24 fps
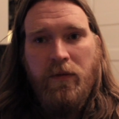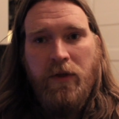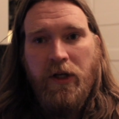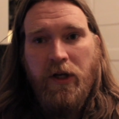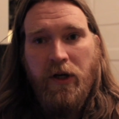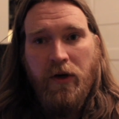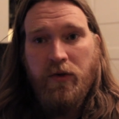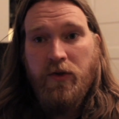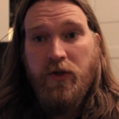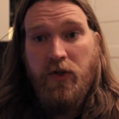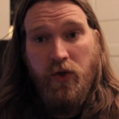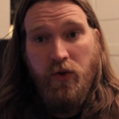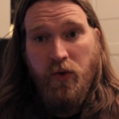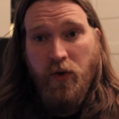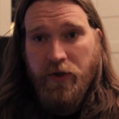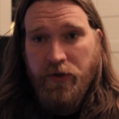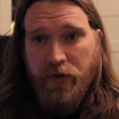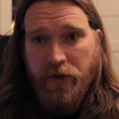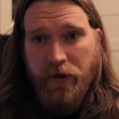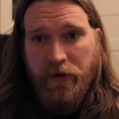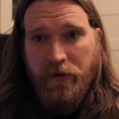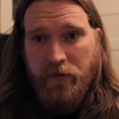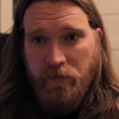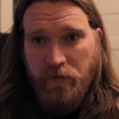you know,
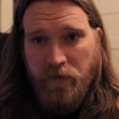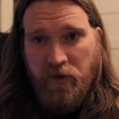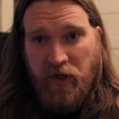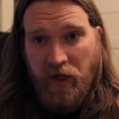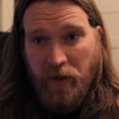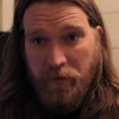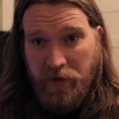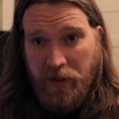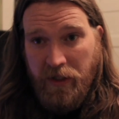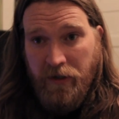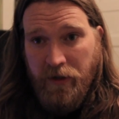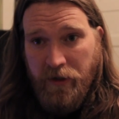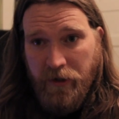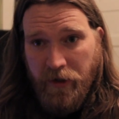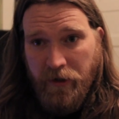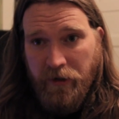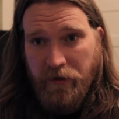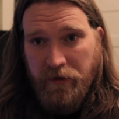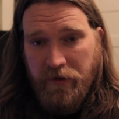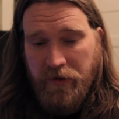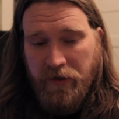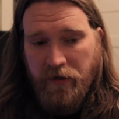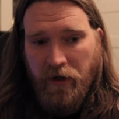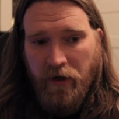200 some
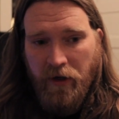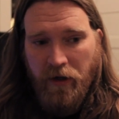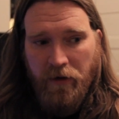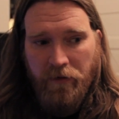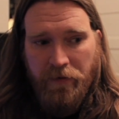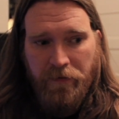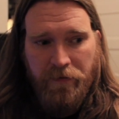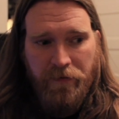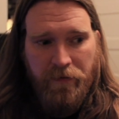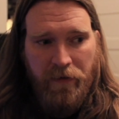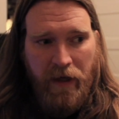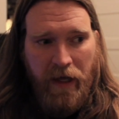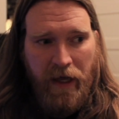years of